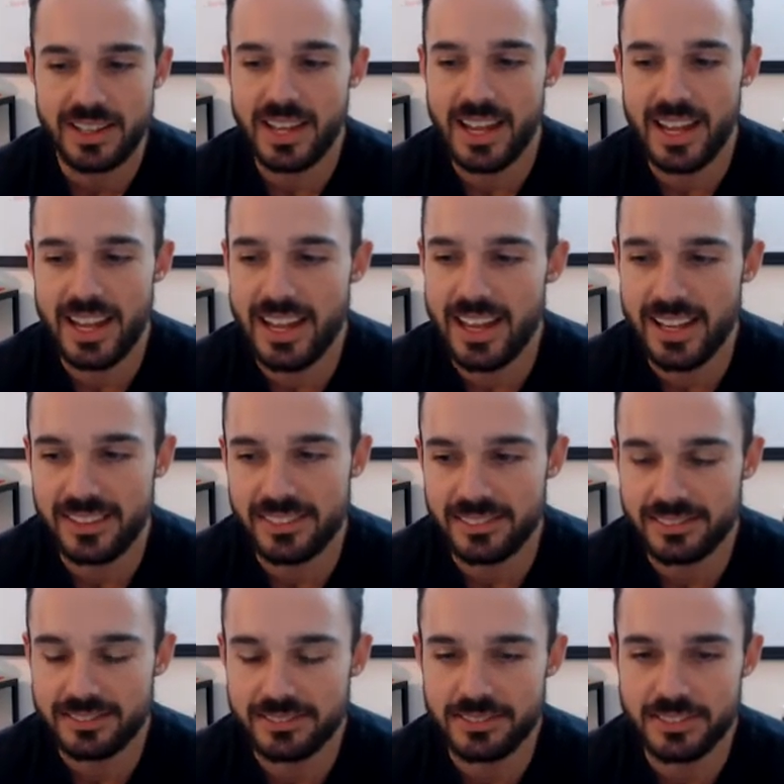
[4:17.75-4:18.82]
And,
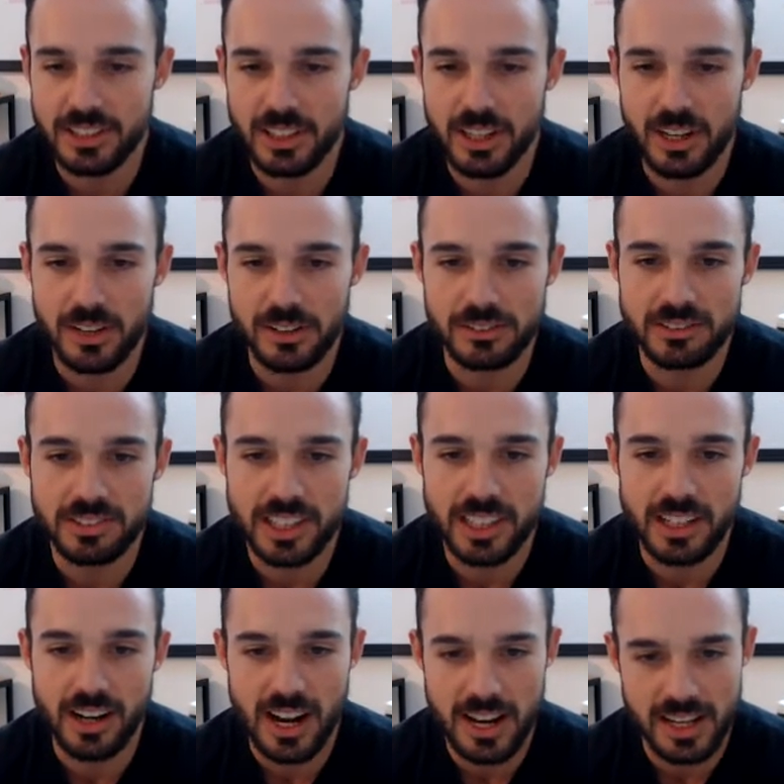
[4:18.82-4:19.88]

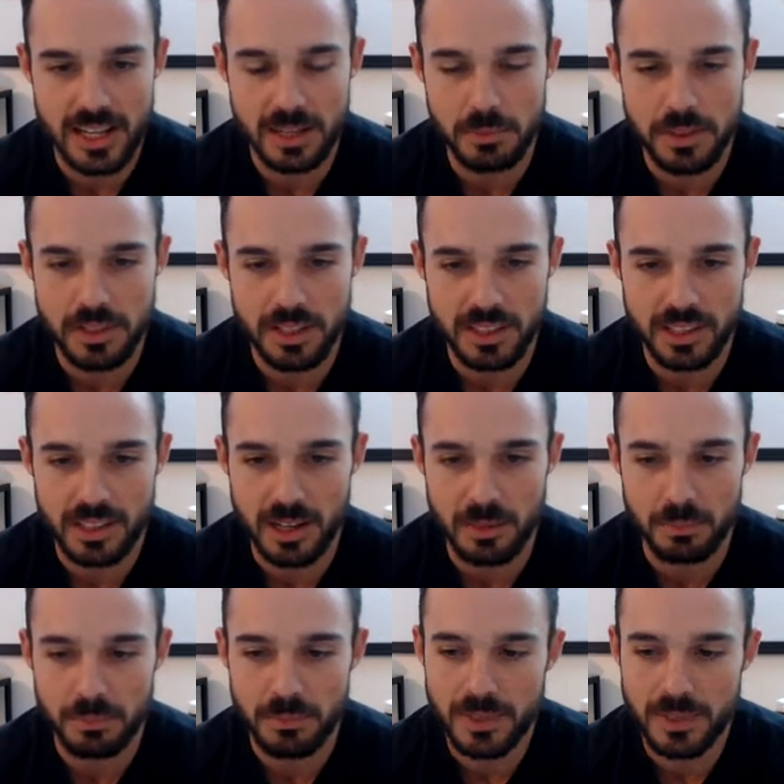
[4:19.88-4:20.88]
here I am thinking I'm